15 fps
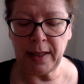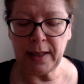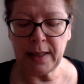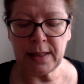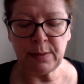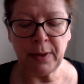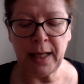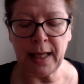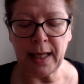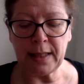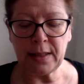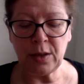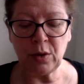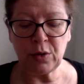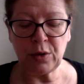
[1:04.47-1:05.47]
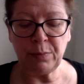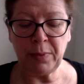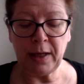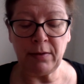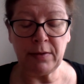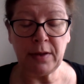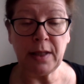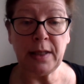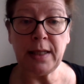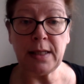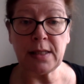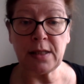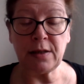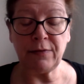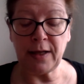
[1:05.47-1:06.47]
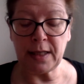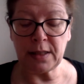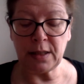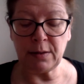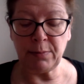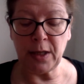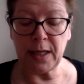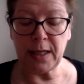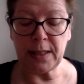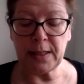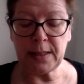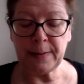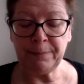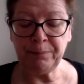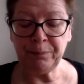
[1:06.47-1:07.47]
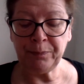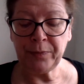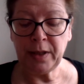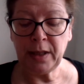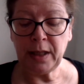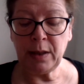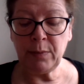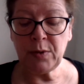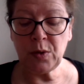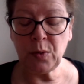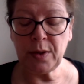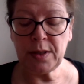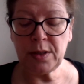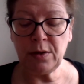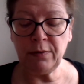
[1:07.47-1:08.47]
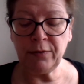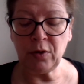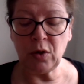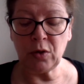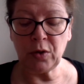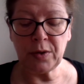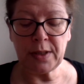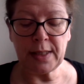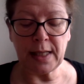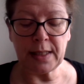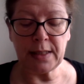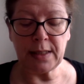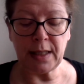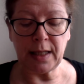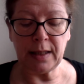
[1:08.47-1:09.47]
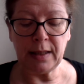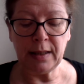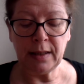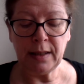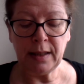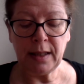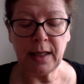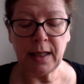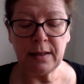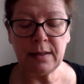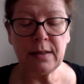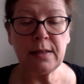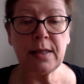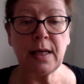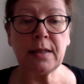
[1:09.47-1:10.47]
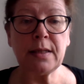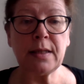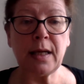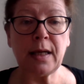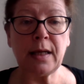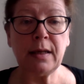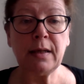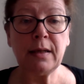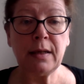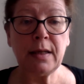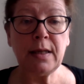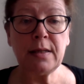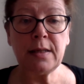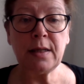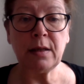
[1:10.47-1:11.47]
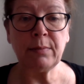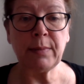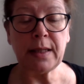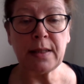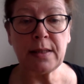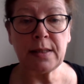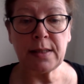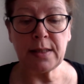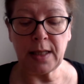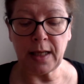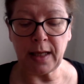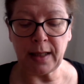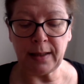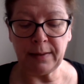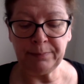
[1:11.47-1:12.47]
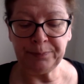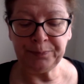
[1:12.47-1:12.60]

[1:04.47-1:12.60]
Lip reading: his plan did not appear in the least affected by it. He was always to have gone on Saturday, and to Saturday he still meant to stay.